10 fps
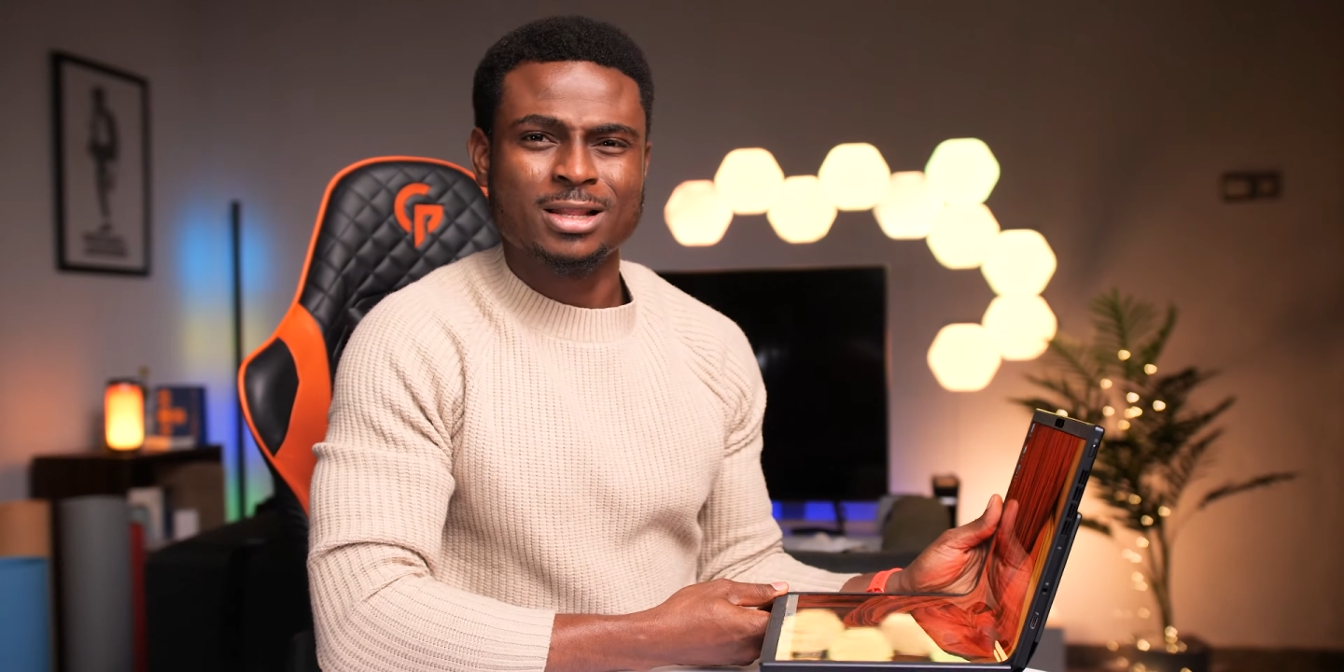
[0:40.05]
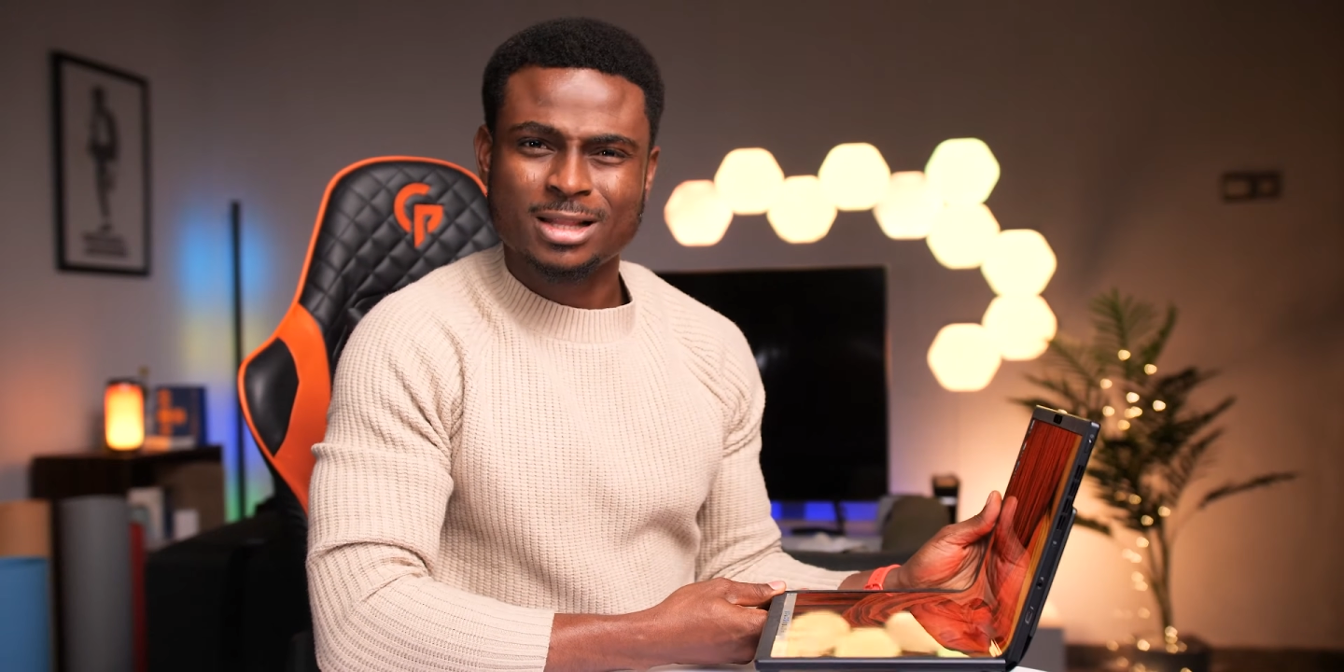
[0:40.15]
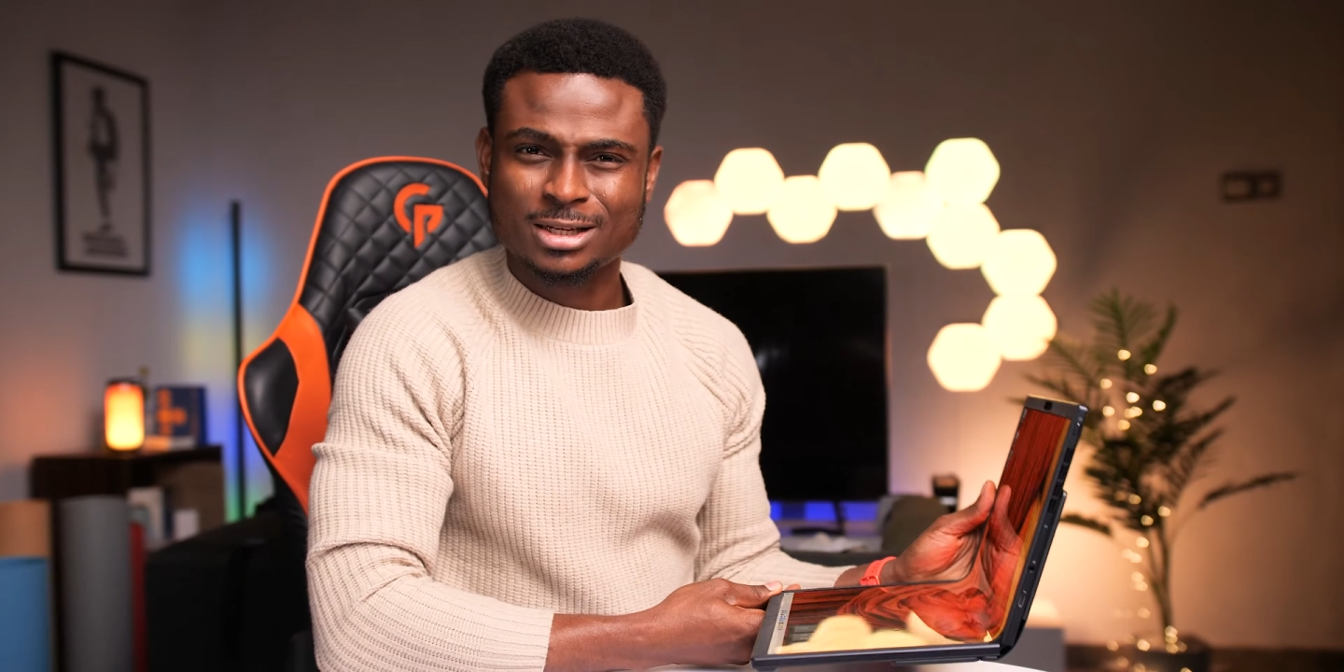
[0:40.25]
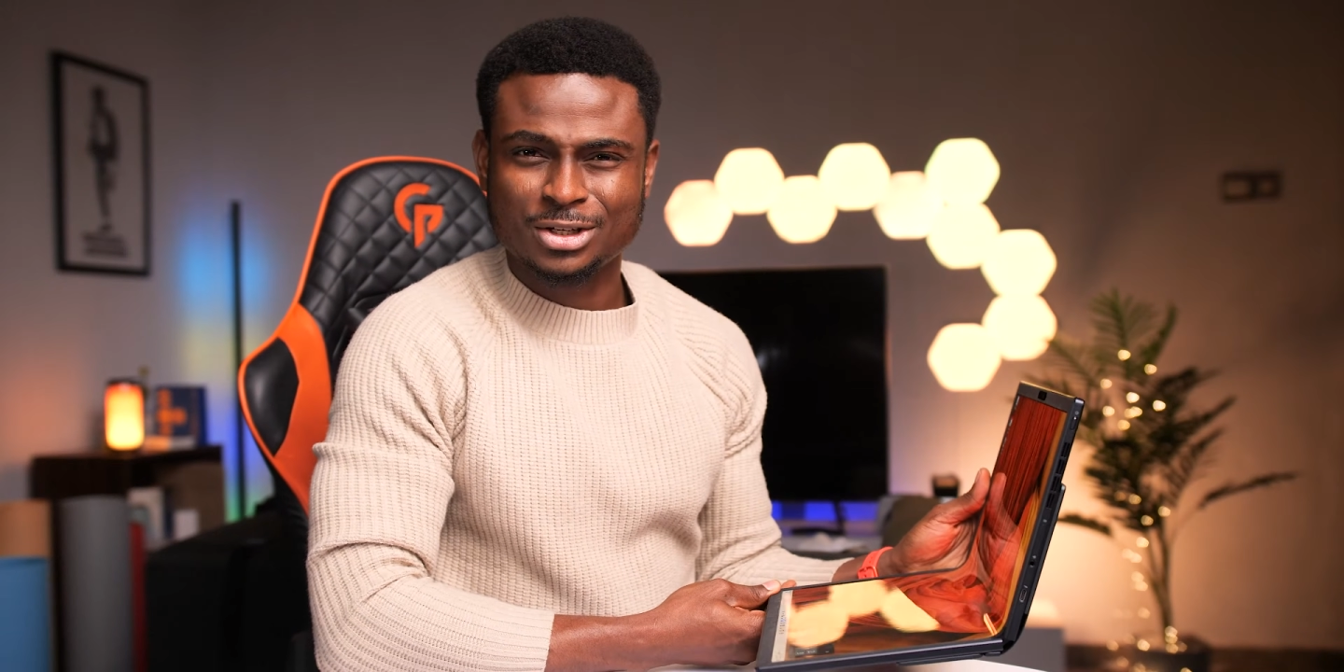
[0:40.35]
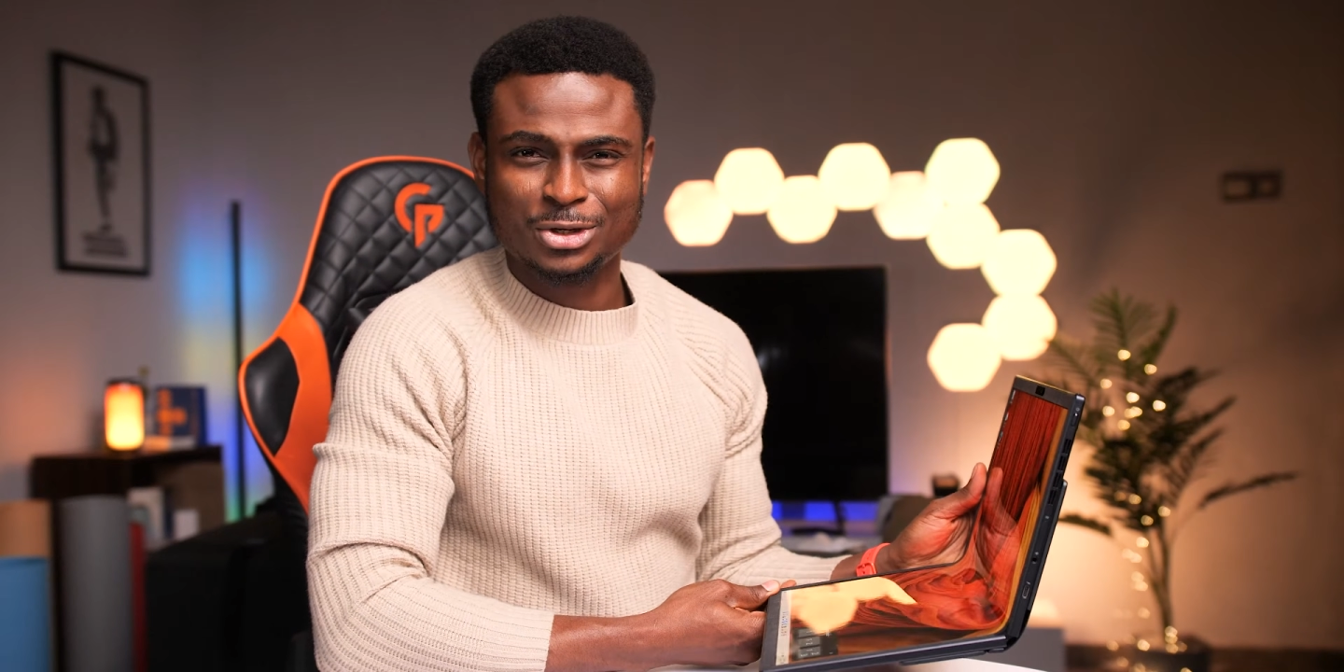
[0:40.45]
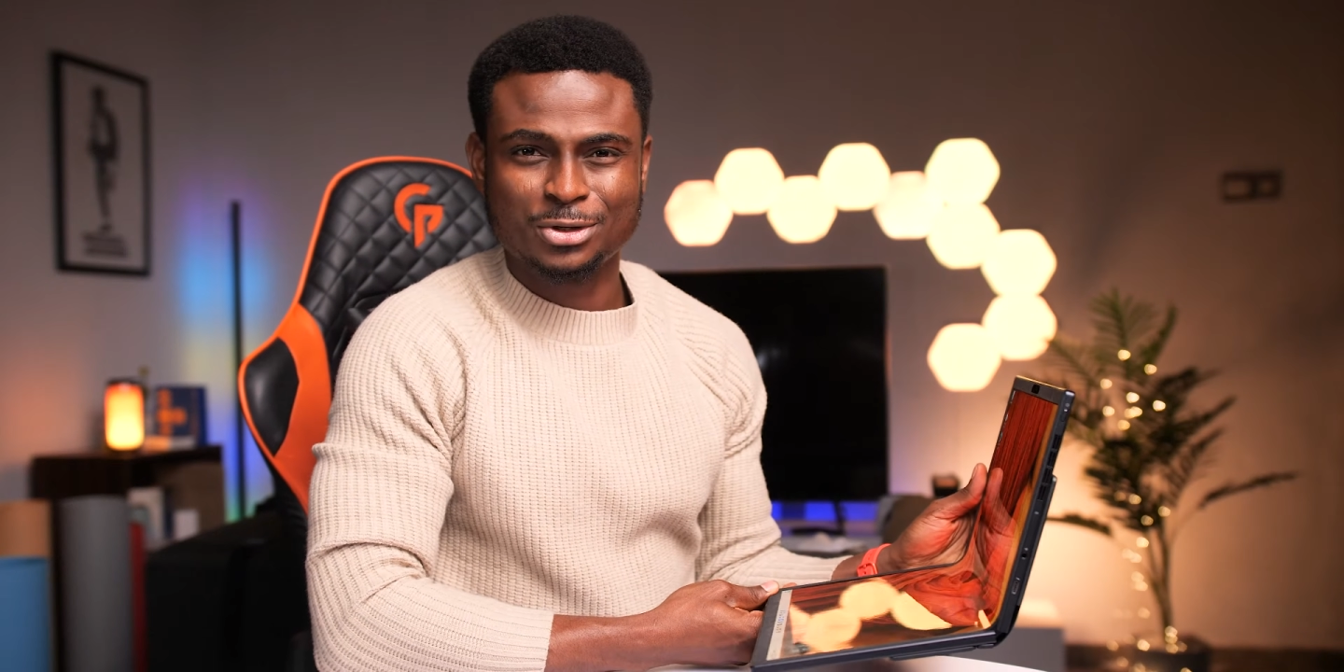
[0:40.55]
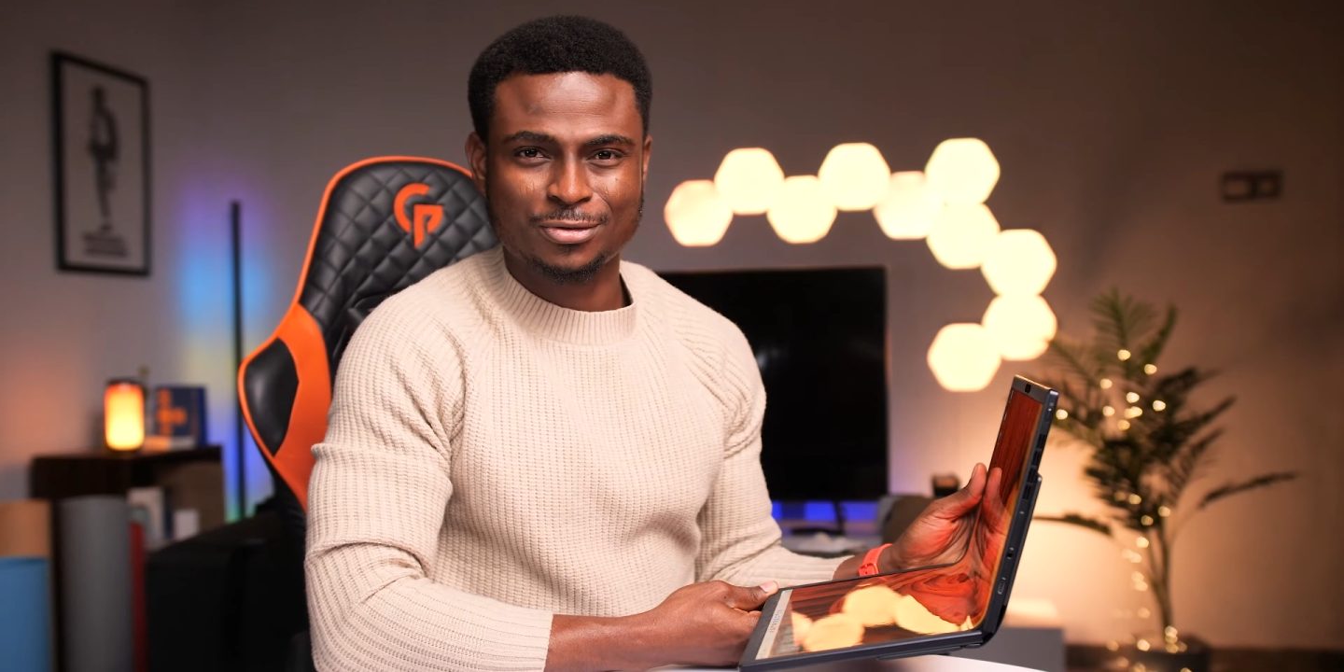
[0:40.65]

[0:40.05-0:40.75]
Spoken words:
That's a huge